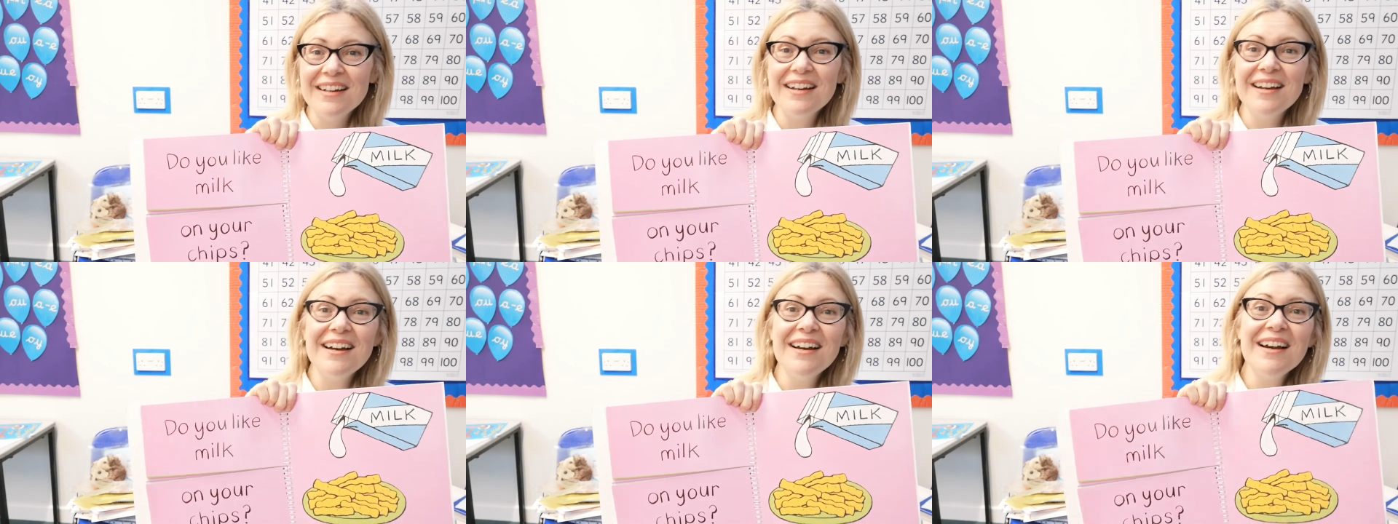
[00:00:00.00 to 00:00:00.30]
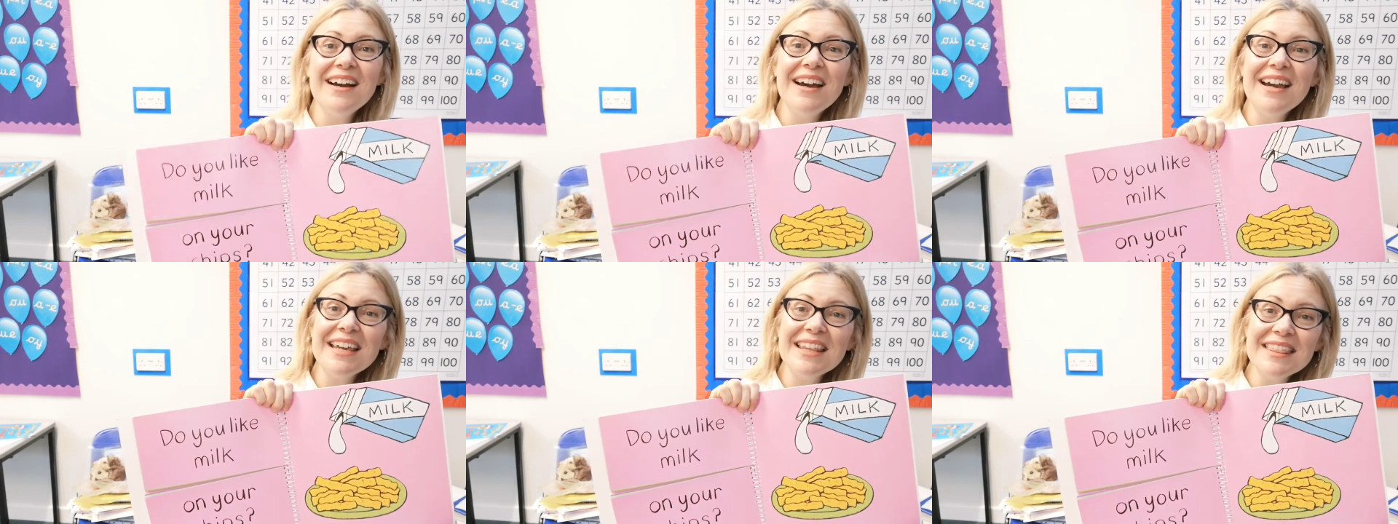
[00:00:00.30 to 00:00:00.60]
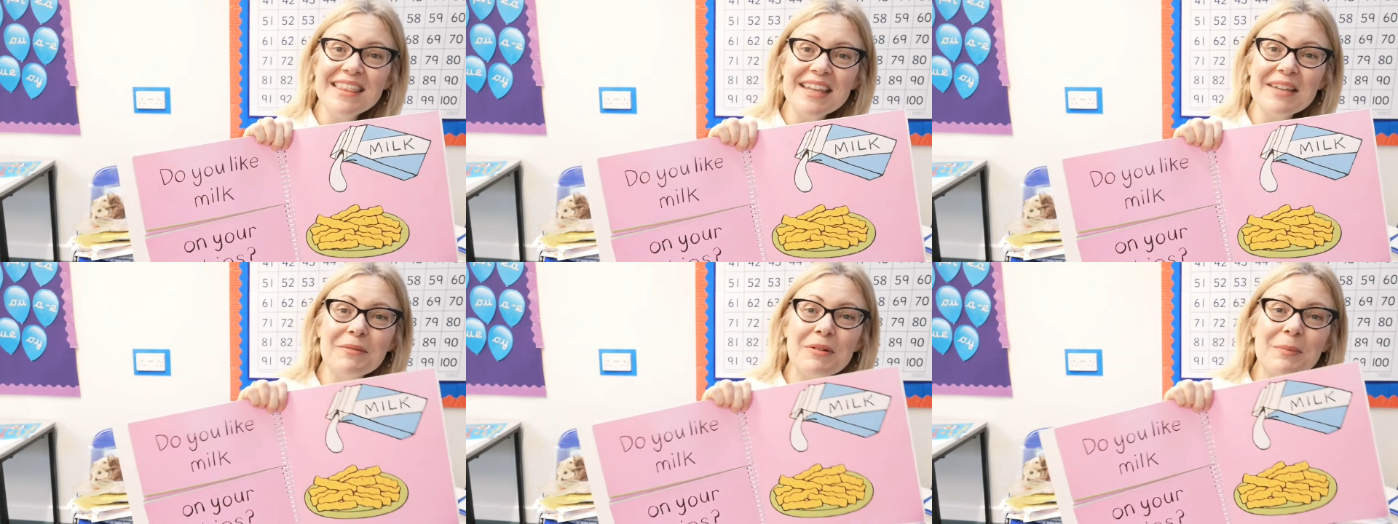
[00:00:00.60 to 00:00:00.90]
I
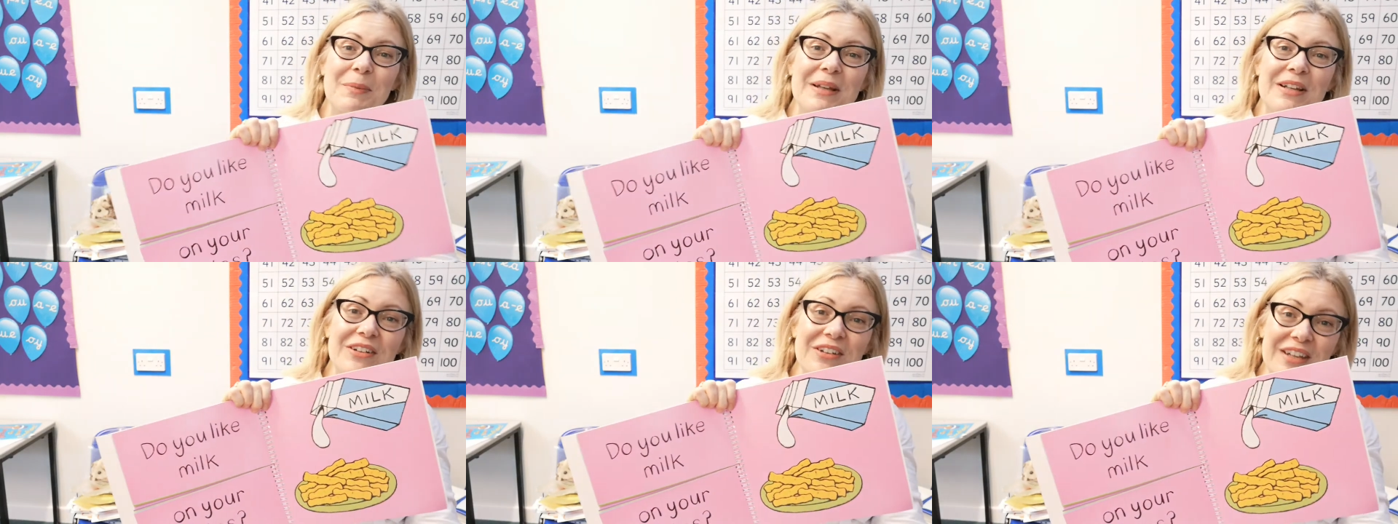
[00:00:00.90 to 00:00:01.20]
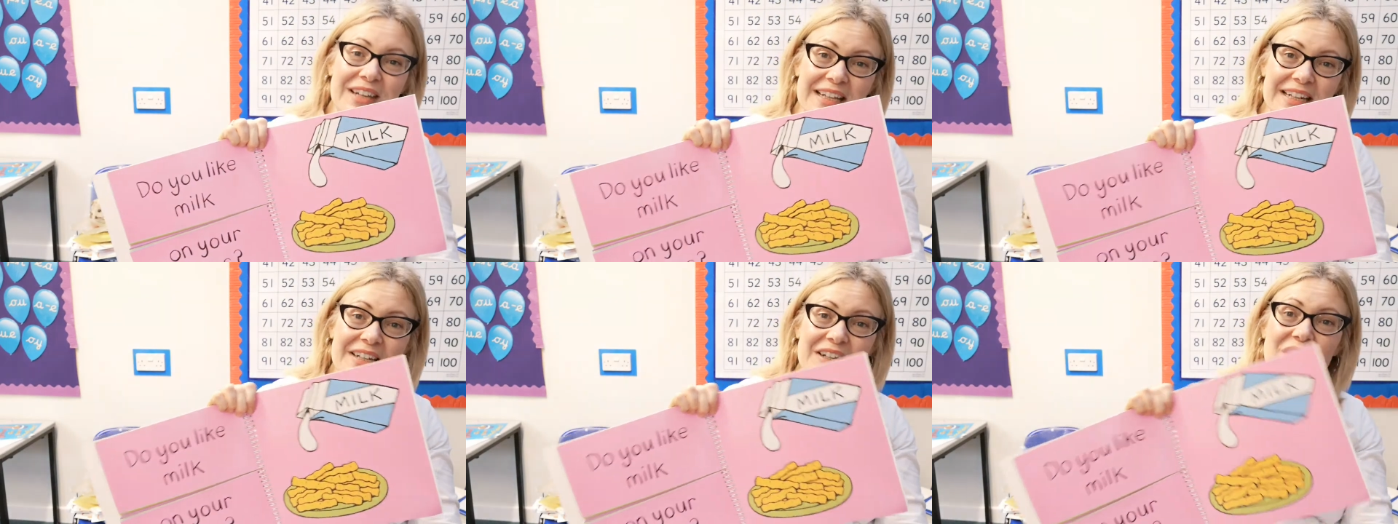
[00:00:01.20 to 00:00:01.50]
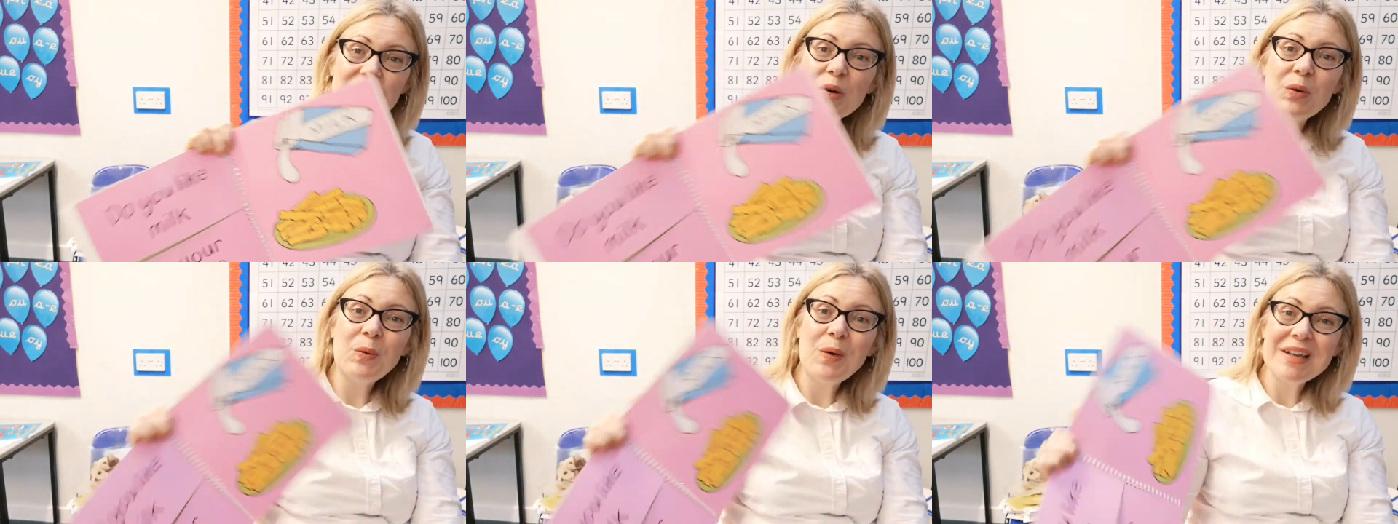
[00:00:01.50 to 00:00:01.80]
think we'd be looking
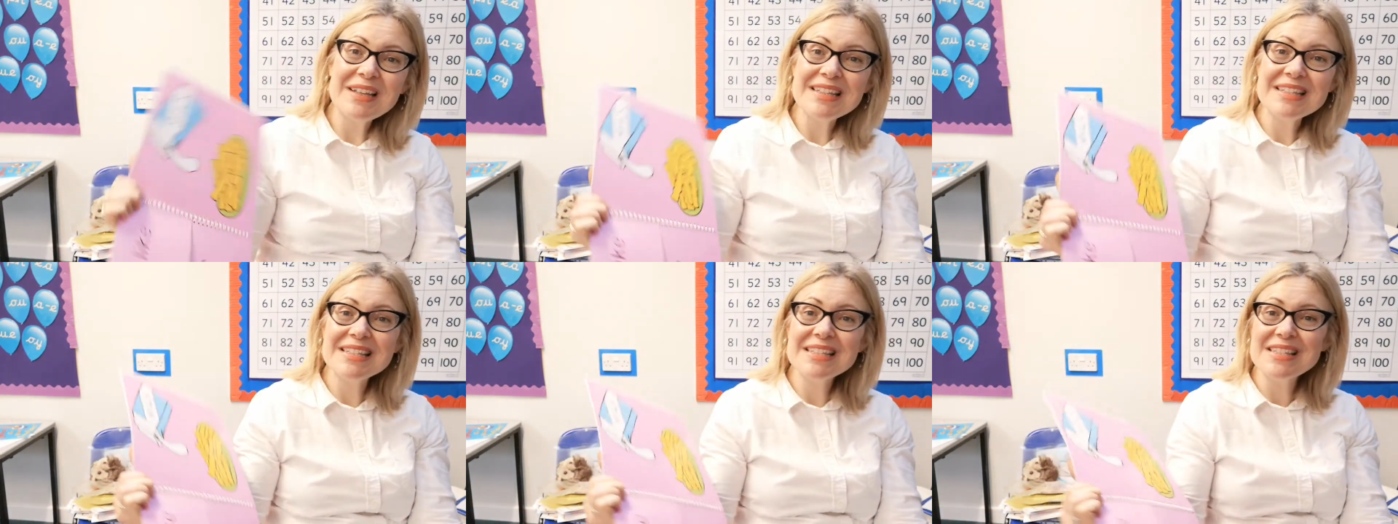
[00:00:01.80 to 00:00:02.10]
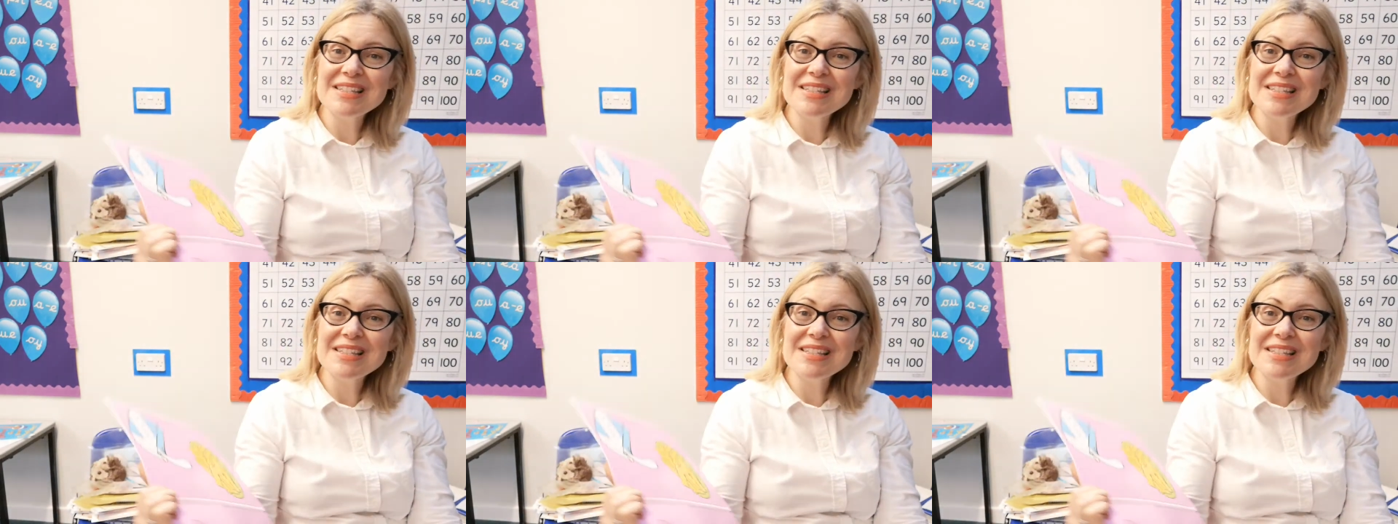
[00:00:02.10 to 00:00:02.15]
at quite